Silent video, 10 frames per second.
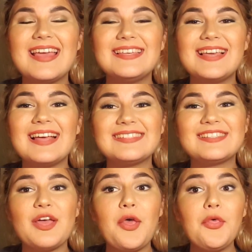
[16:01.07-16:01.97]
Yes,
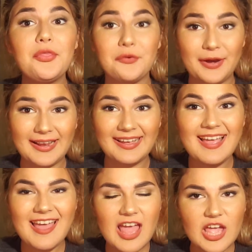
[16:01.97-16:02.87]
3.
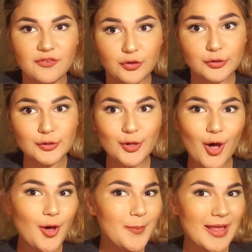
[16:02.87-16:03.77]
If you
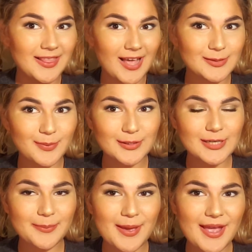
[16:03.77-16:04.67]
saw my last
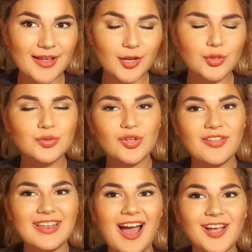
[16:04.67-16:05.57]
project pan, you saw
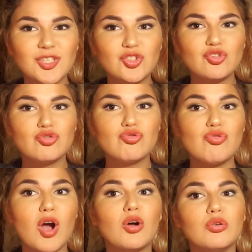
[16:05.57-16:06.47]
that I
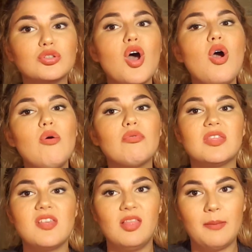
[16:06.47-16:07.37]
struggled with
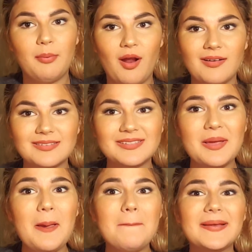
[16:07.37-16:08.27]
the lip products
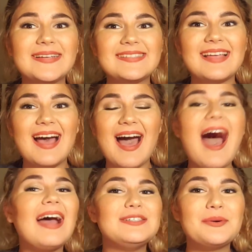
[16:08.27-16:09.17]
because
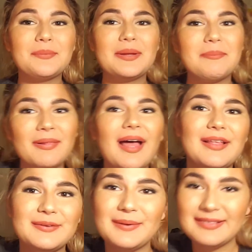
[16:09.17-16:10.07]
I don't reapply
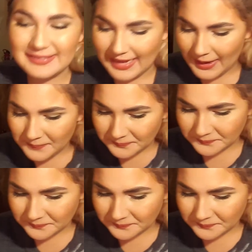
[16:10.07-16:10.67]
throughout the day.